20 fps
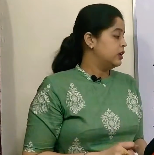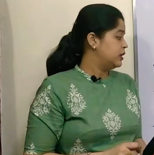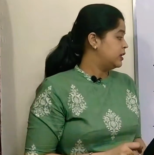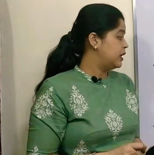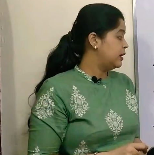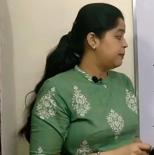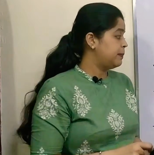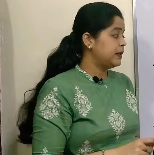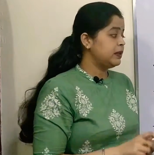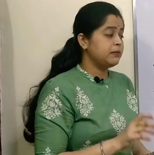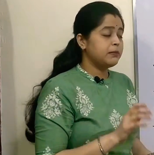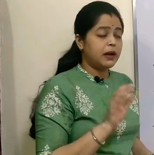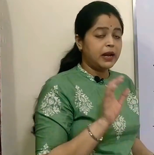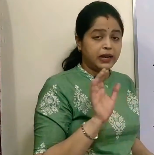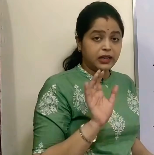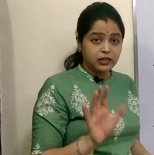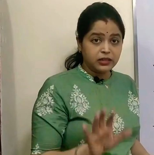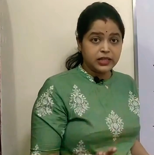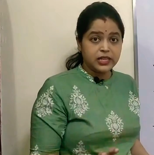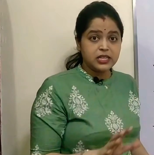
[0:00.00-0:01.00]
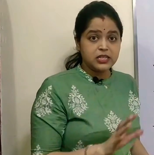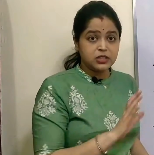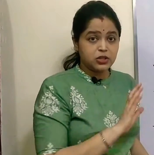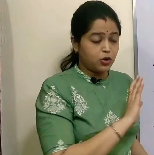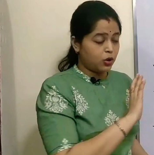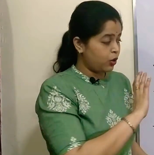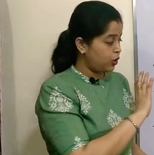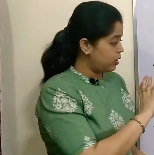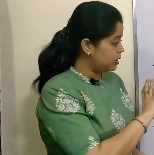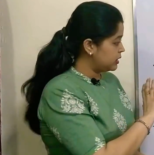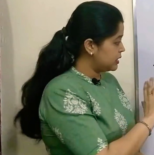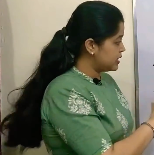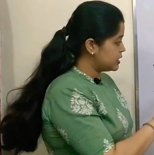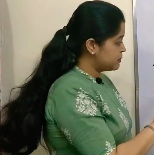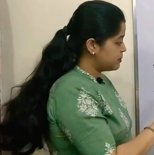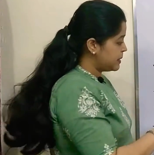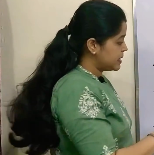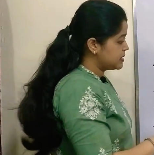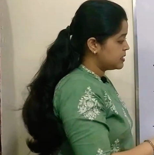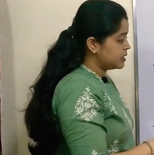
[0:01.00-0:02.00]
keep in mind all these
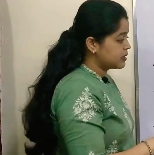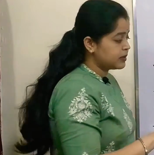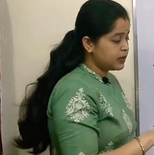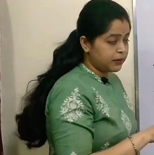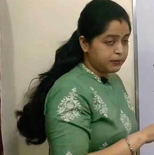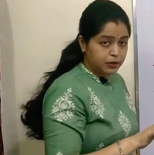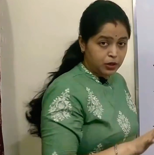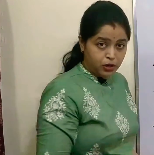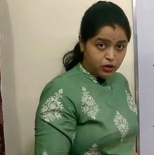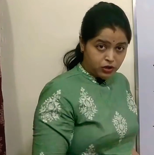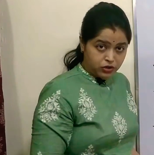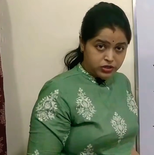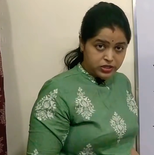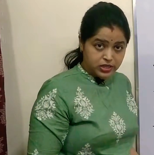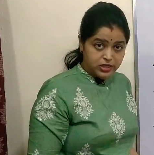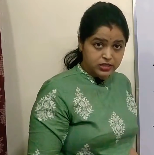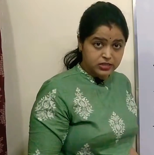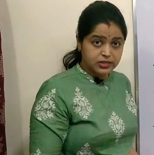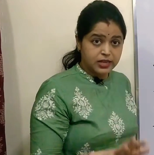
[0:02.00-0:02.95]
basic terminologies,